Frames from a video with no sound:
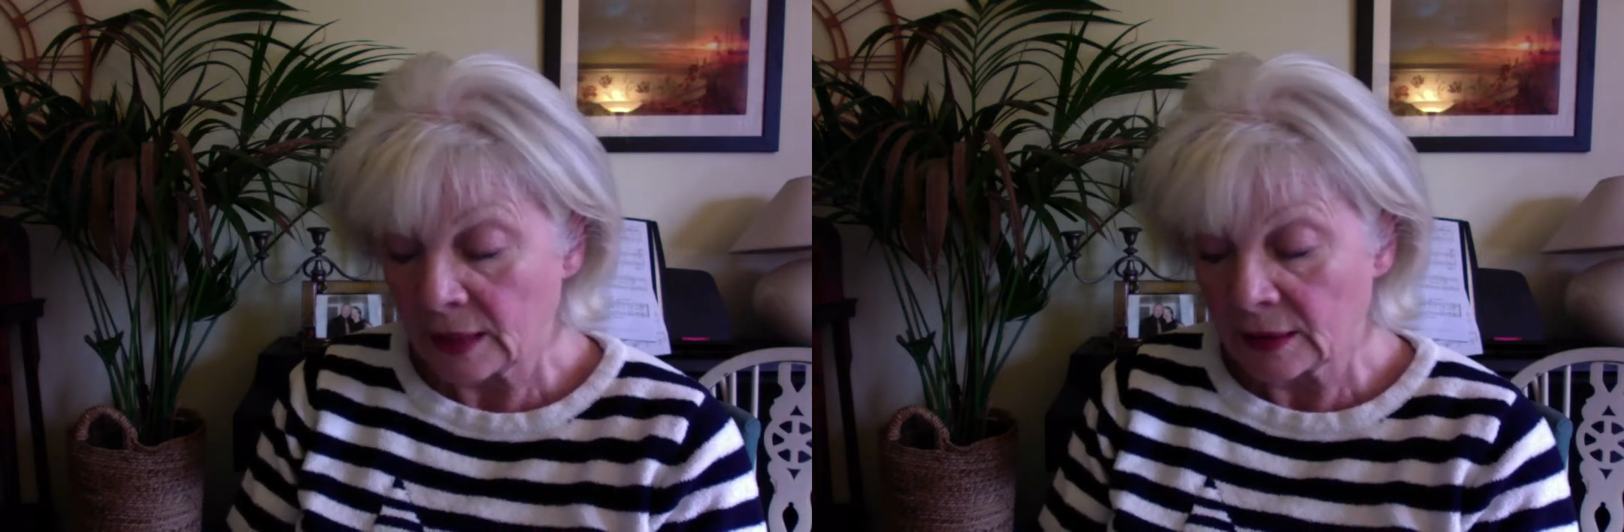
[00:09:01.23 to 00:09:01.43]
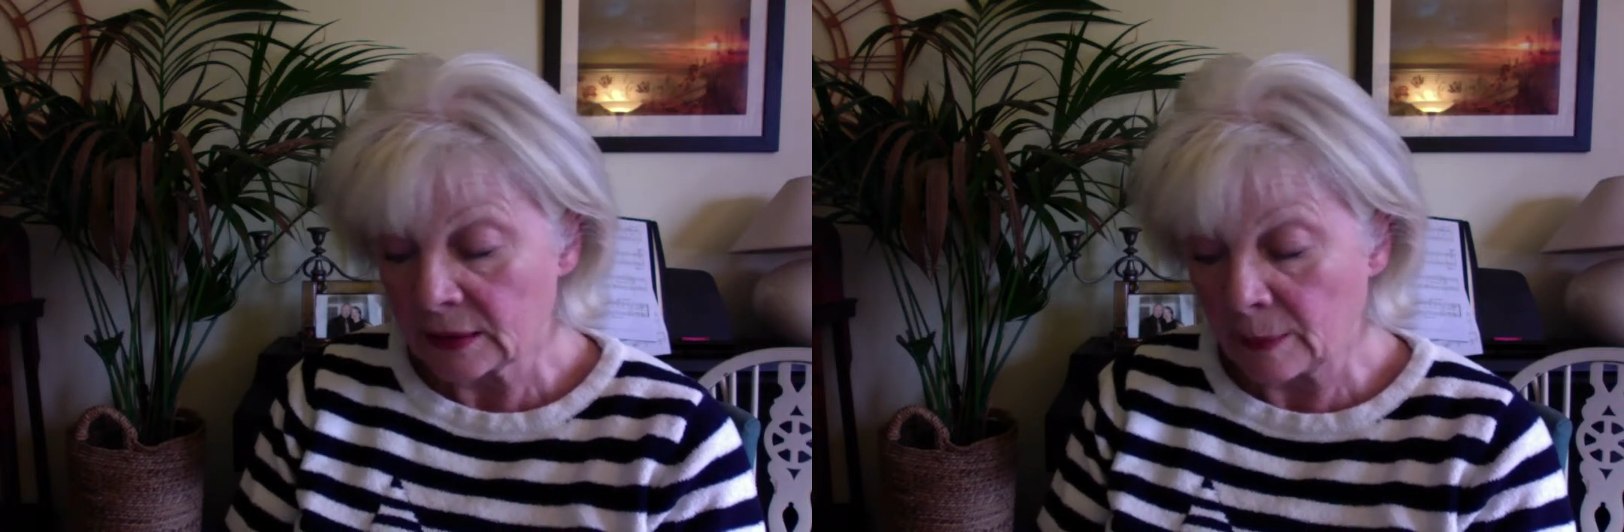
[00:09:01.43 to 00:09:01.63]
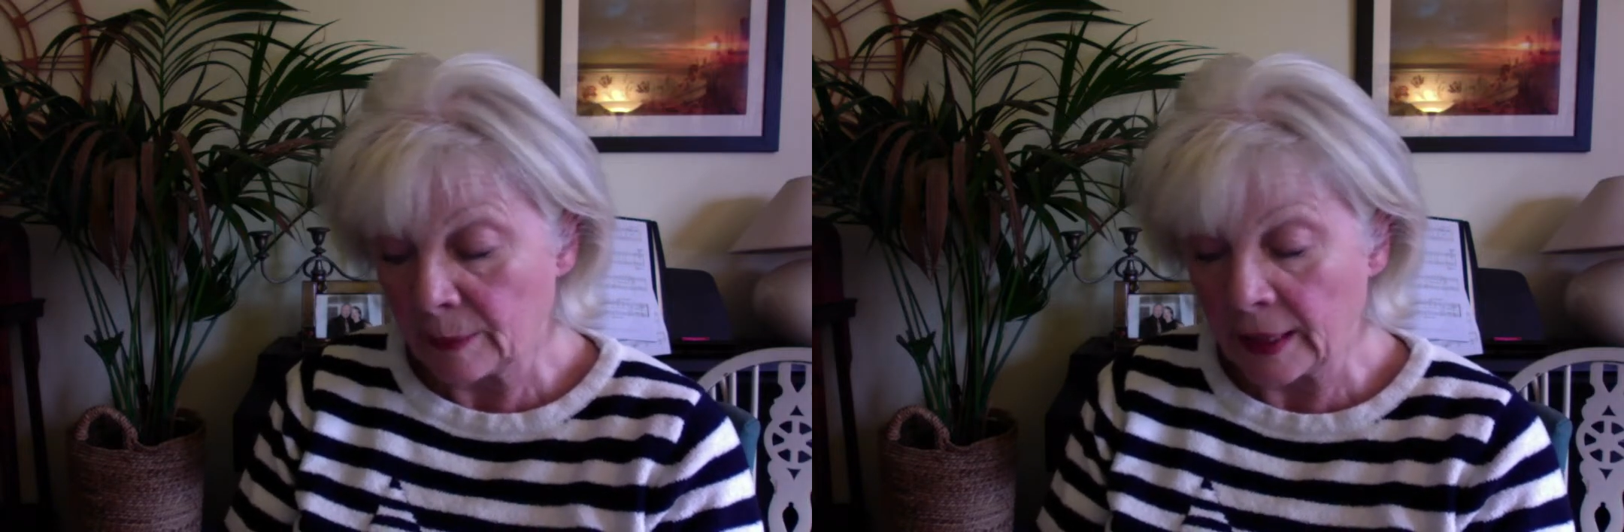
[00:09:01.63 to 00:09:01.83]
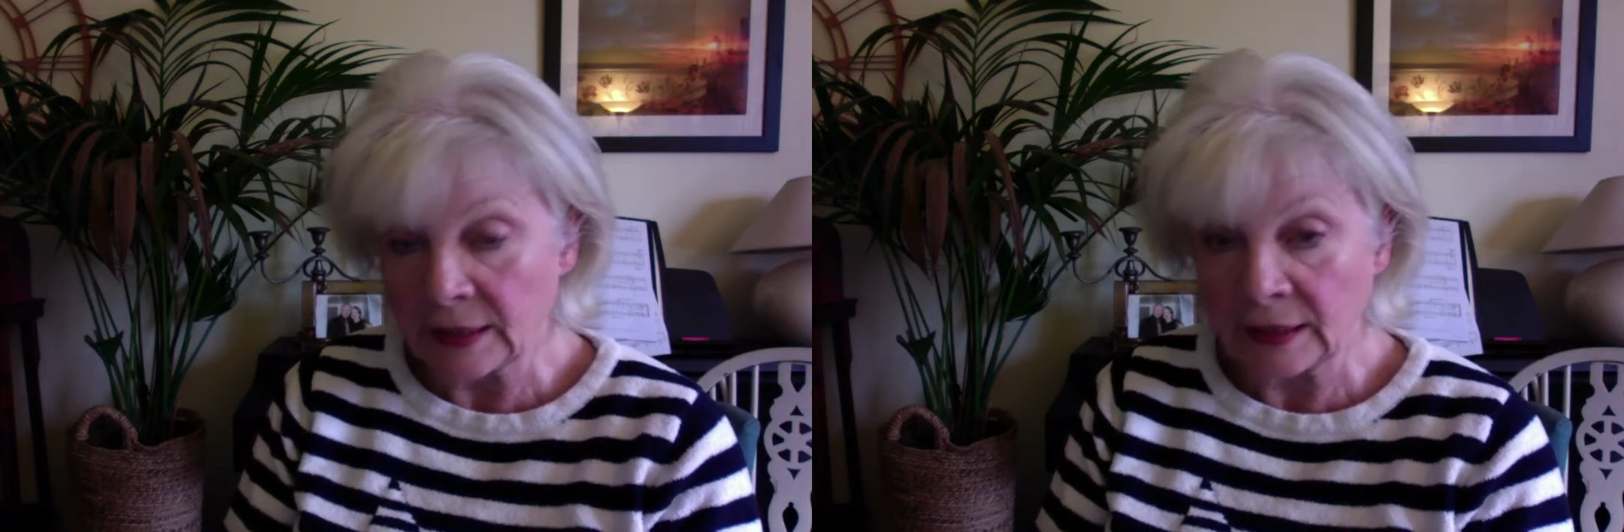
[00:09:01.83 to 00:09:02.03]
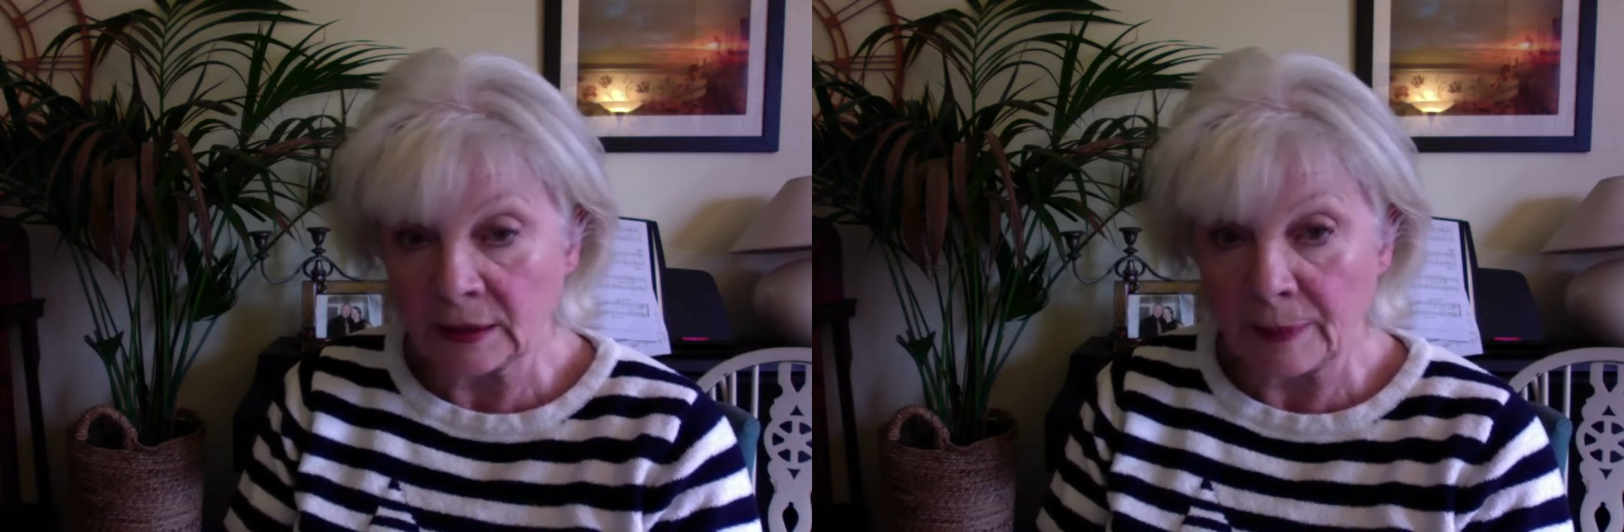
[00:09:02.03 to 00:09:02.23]

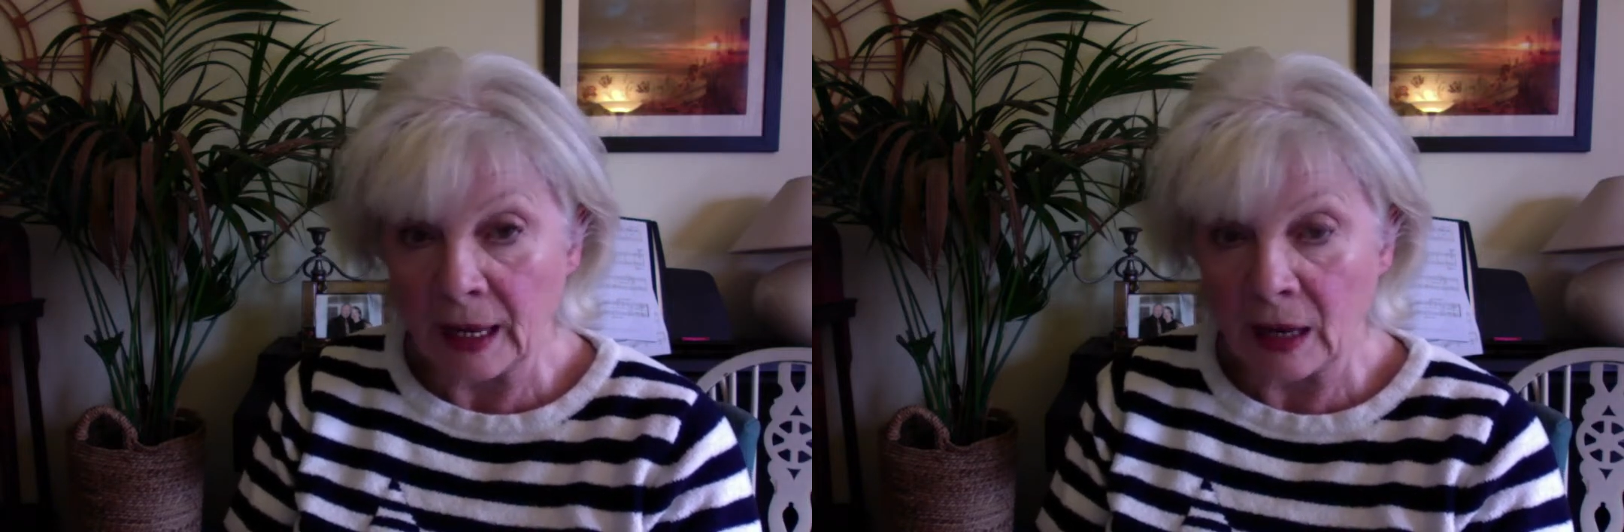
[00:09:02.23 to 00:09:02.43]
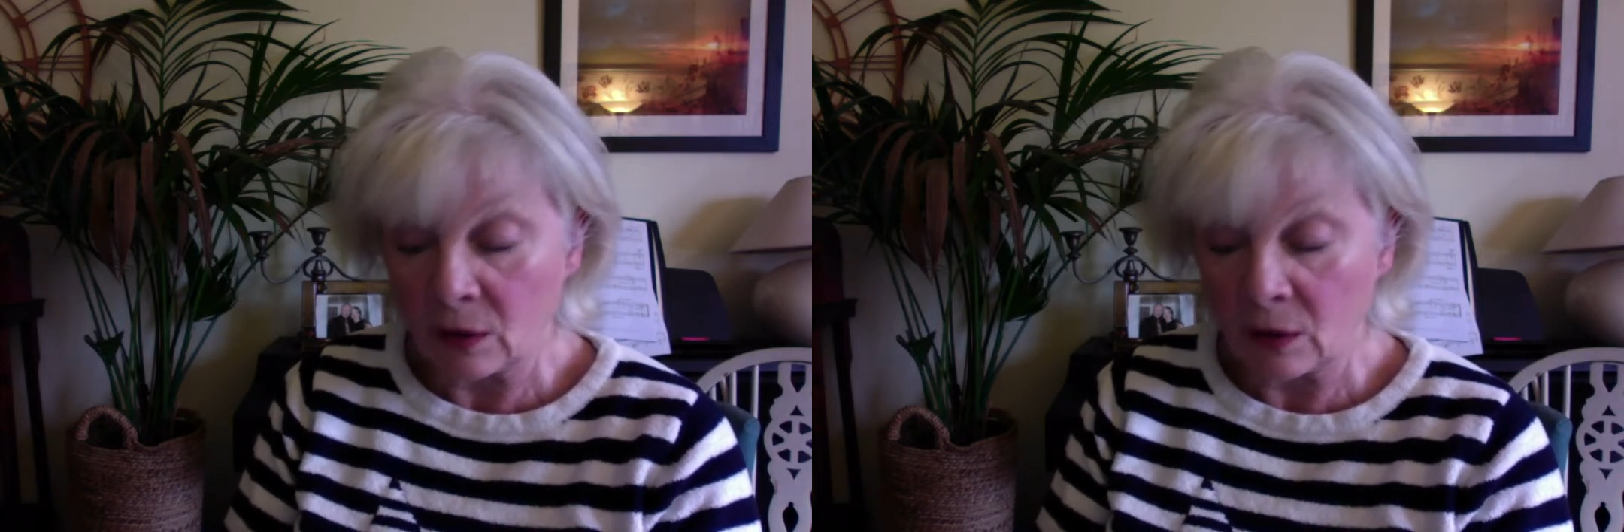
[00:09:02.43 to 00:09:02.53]
Subheading: The Power